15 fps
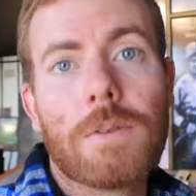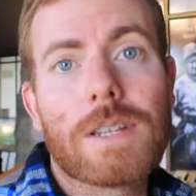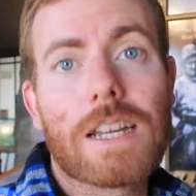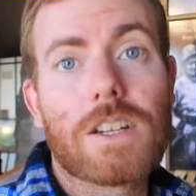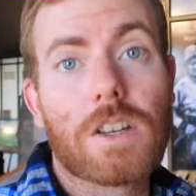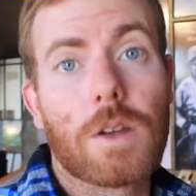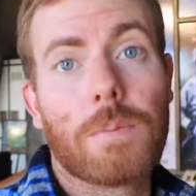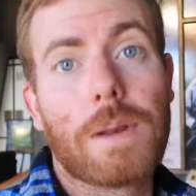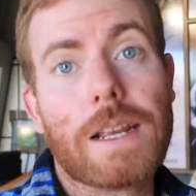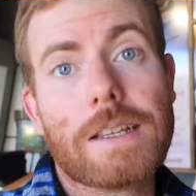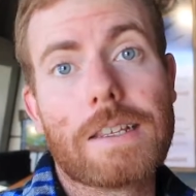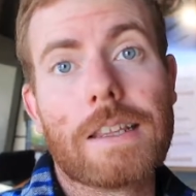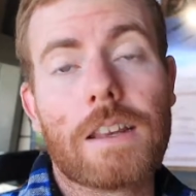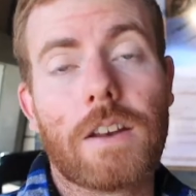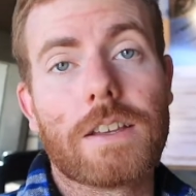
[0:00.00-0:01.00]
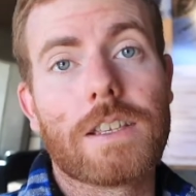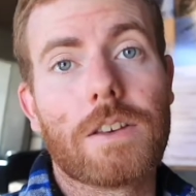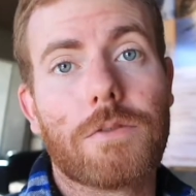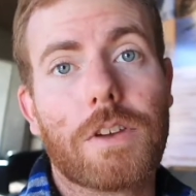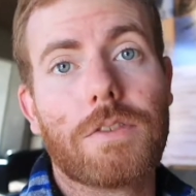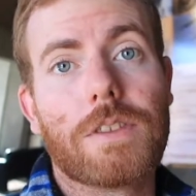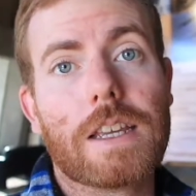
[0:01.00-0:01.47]
It was actually completed in the
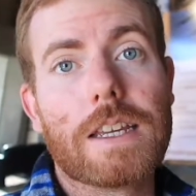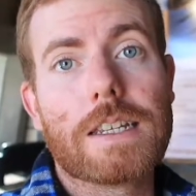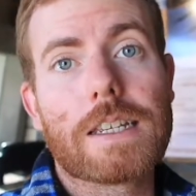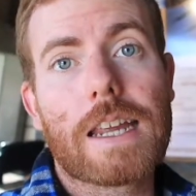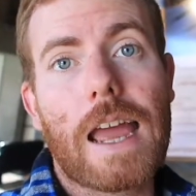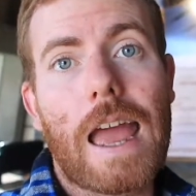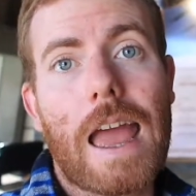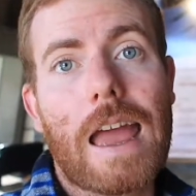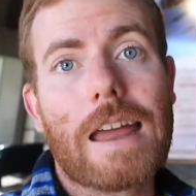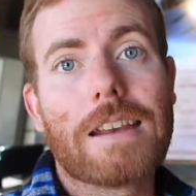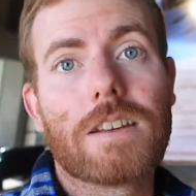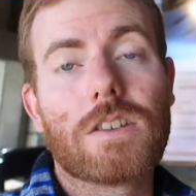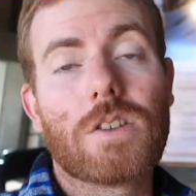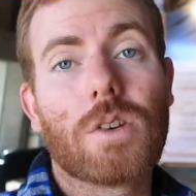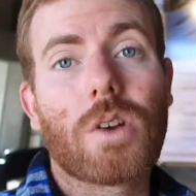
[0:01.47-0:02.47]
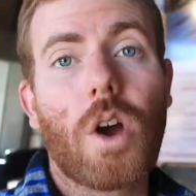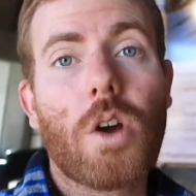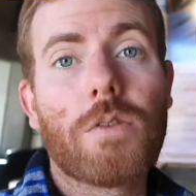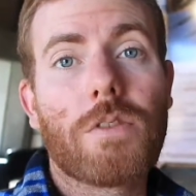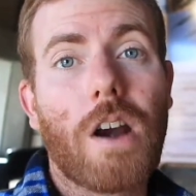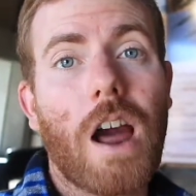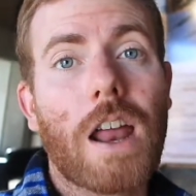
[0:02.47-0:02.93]
1950s and took
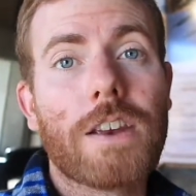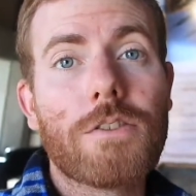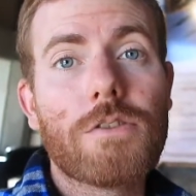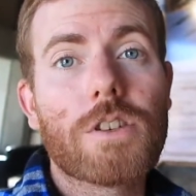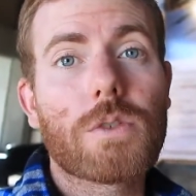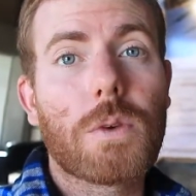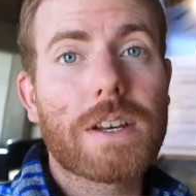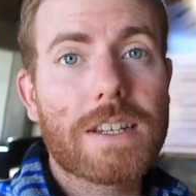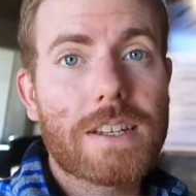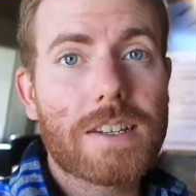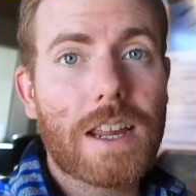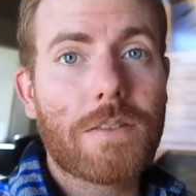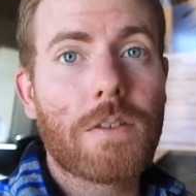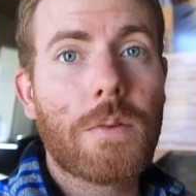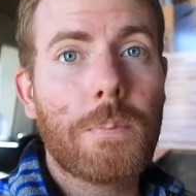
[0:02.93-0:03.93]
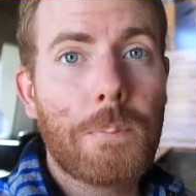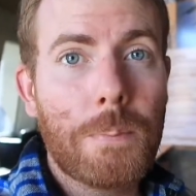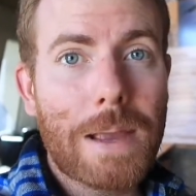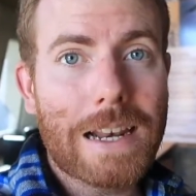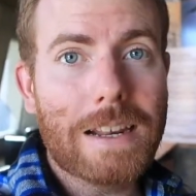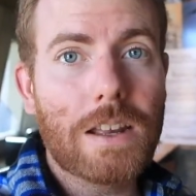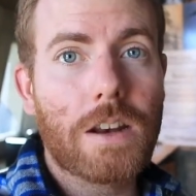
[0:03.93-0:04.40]
over
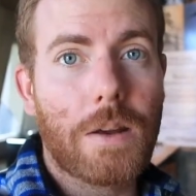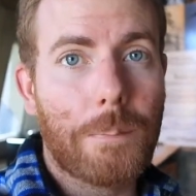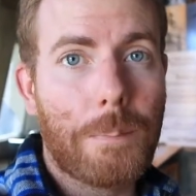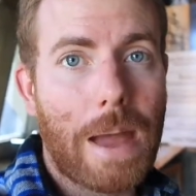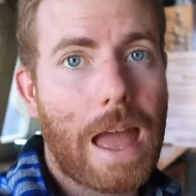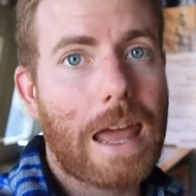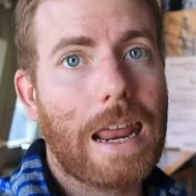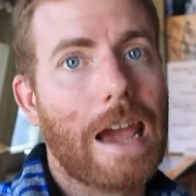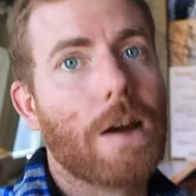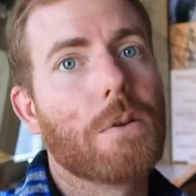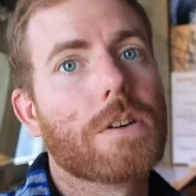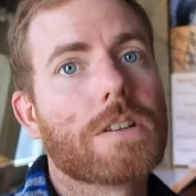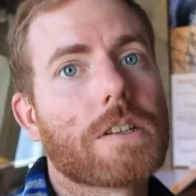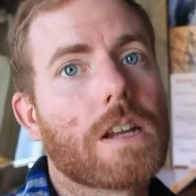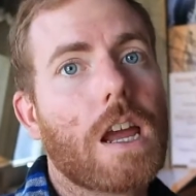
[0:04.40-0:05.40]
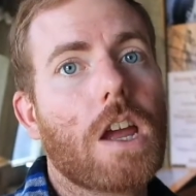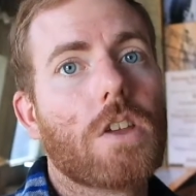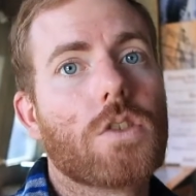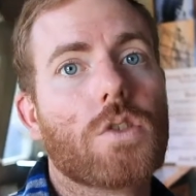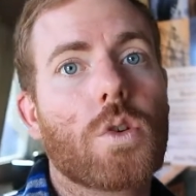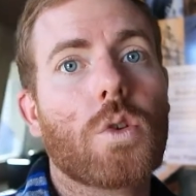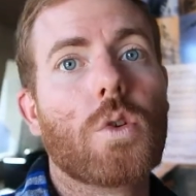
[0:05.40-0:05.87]
127 million man hours
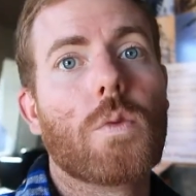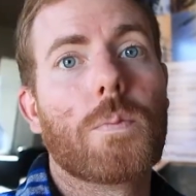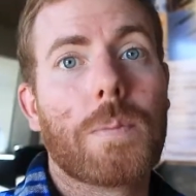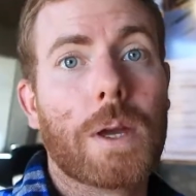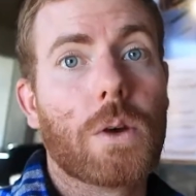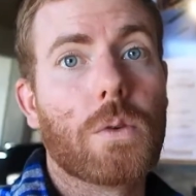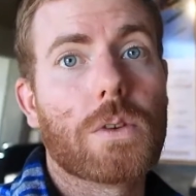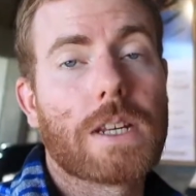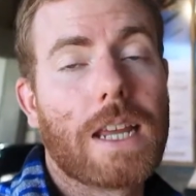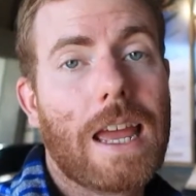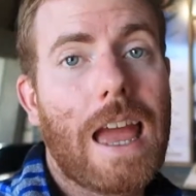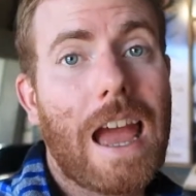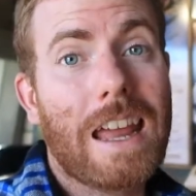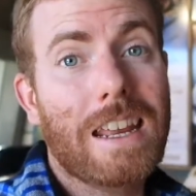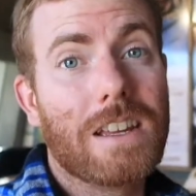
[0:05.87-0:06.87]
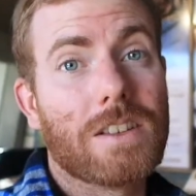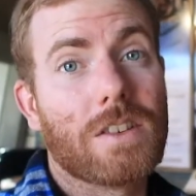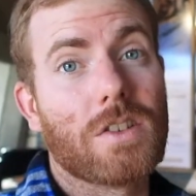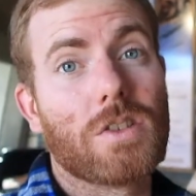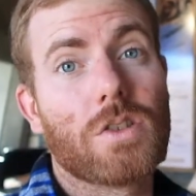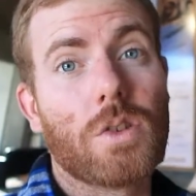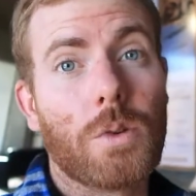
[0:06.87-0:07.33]
to build, and it is
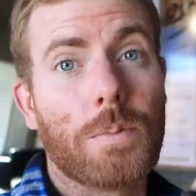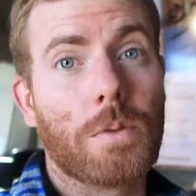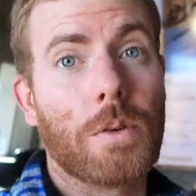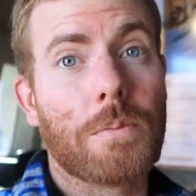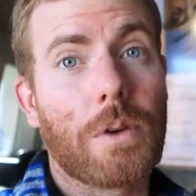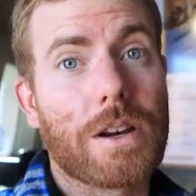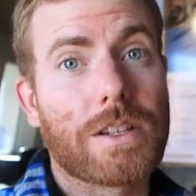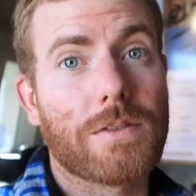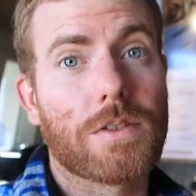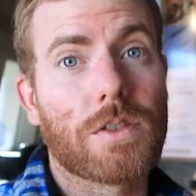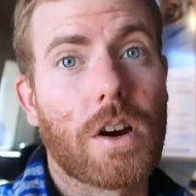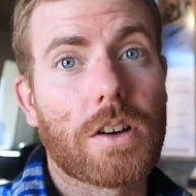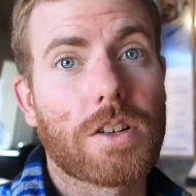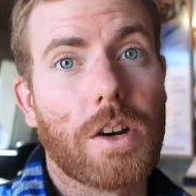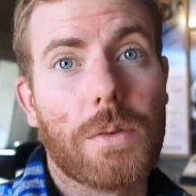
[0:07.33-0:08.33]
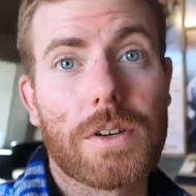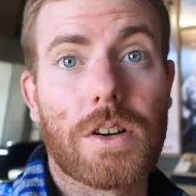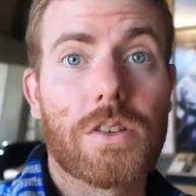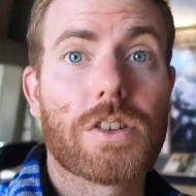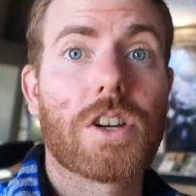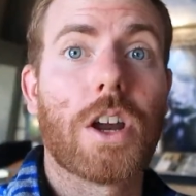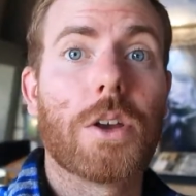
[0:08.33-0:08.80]
a super impressive structure, which
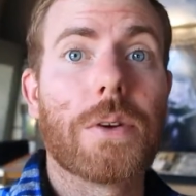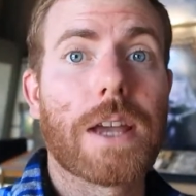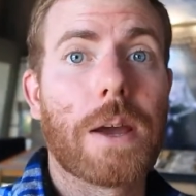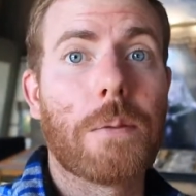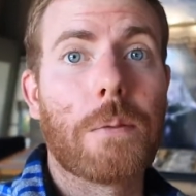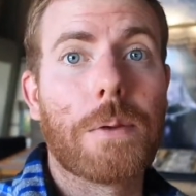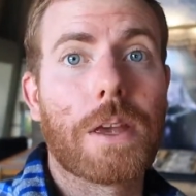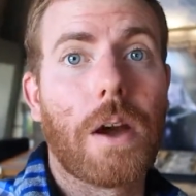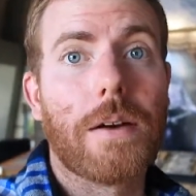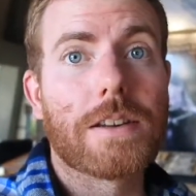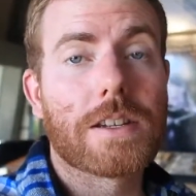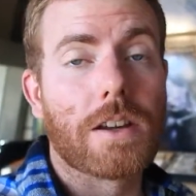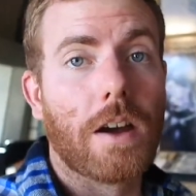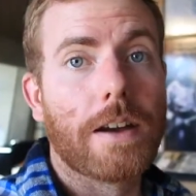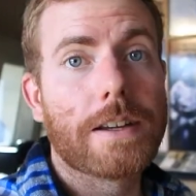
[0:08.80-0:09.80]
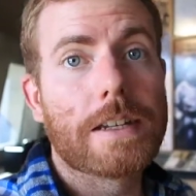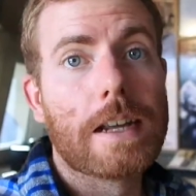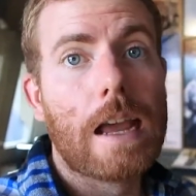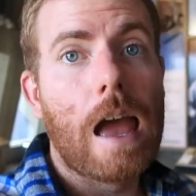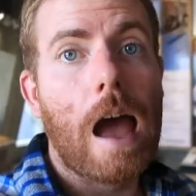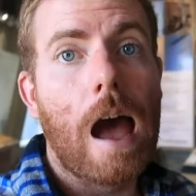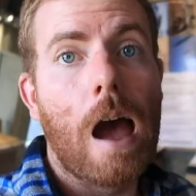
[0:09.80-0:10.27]
I'll show you again when we go outside,
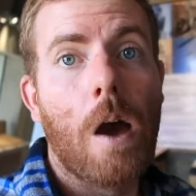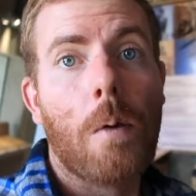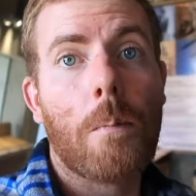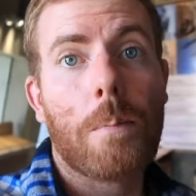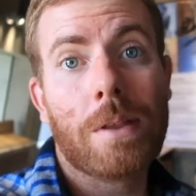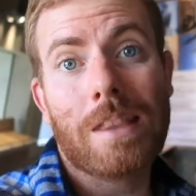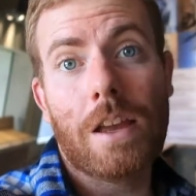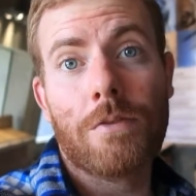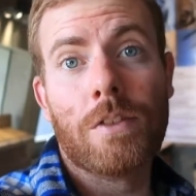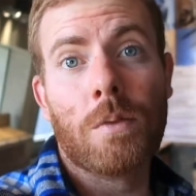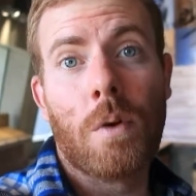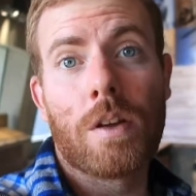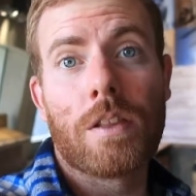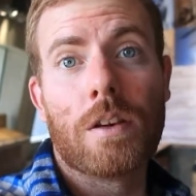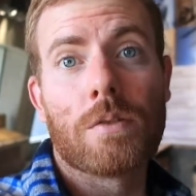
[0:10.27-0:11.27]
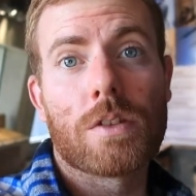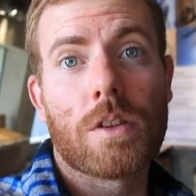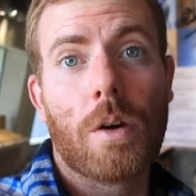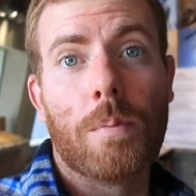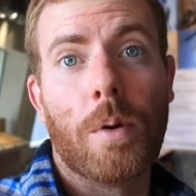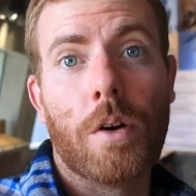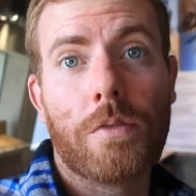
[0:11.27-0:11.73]
but definitely worth a little
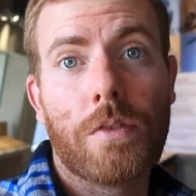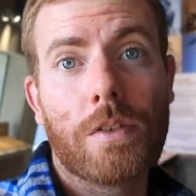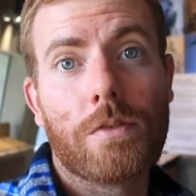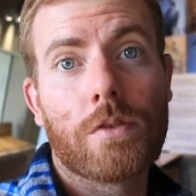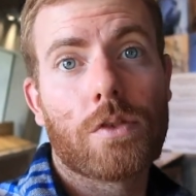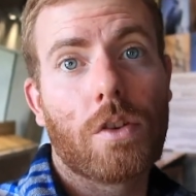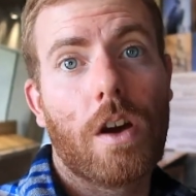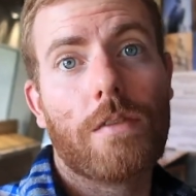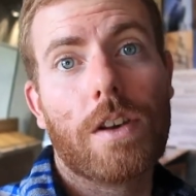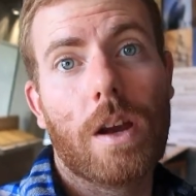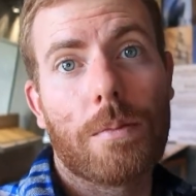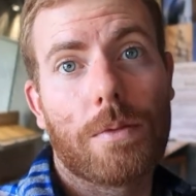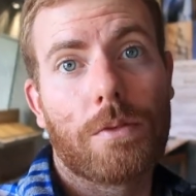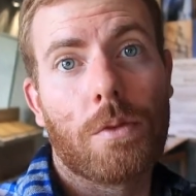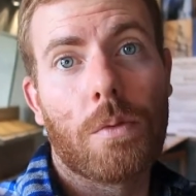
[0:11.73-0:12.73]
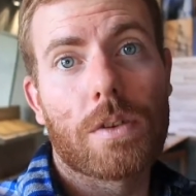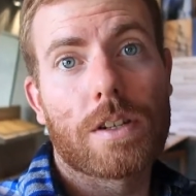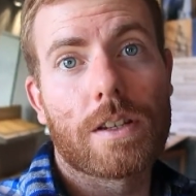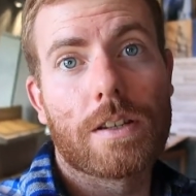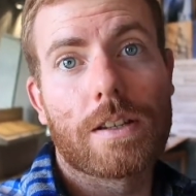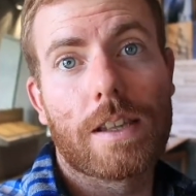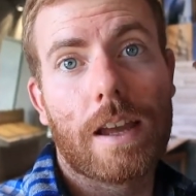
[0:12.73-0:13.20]
stop off if you're driving up through
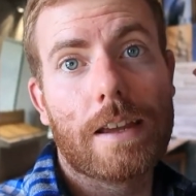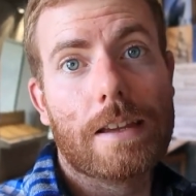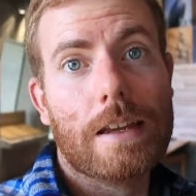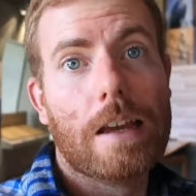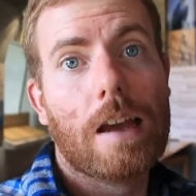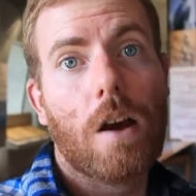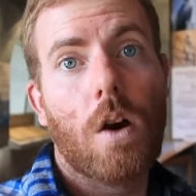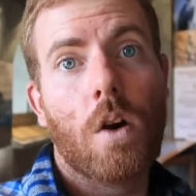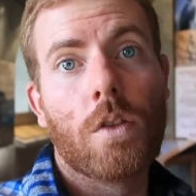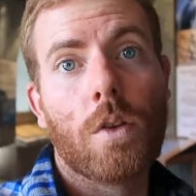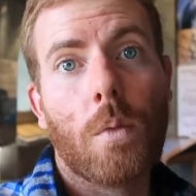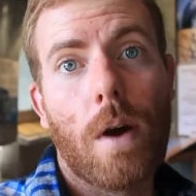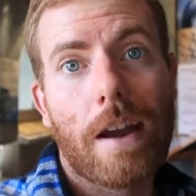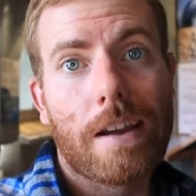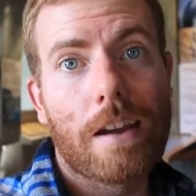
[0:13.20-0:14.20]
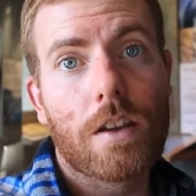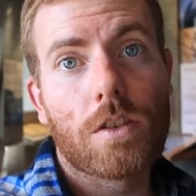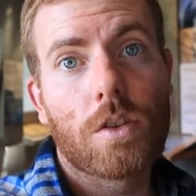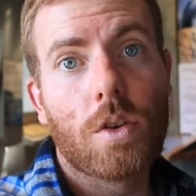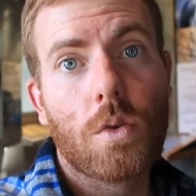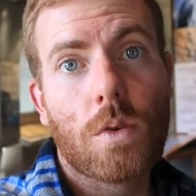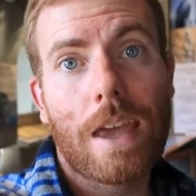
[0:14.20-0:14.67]
Washington State on the way
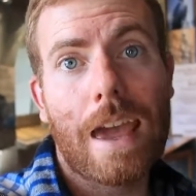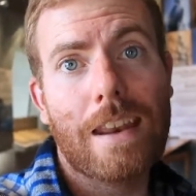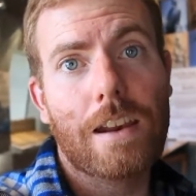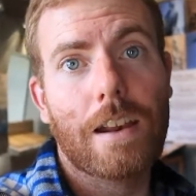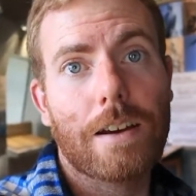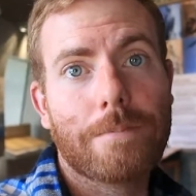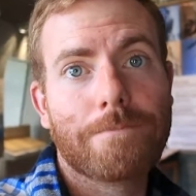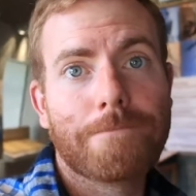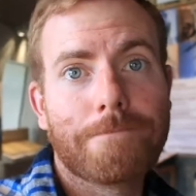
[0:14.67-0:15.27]
to Canada.